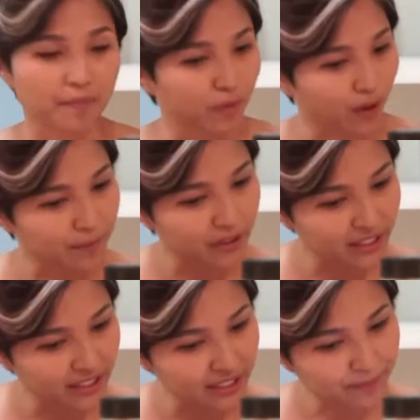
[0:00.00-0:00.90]

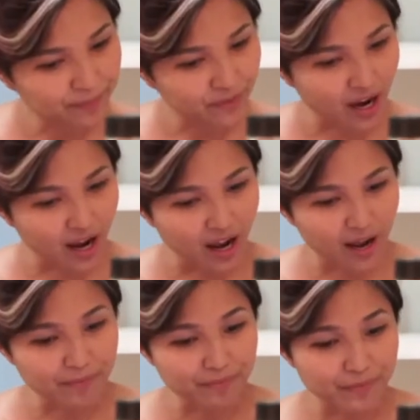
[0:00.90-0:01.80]
Normally,
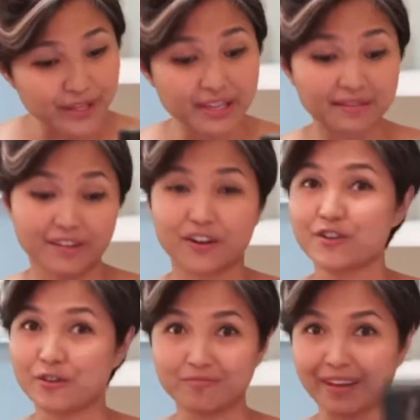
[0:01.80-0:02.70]
there you
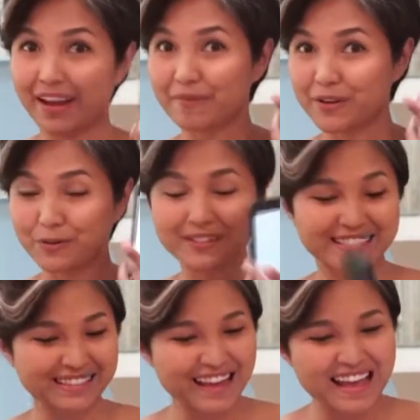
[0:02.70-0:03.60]
go, I have my
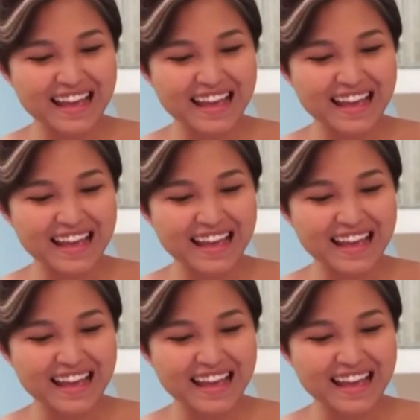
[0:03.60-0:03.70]
notes.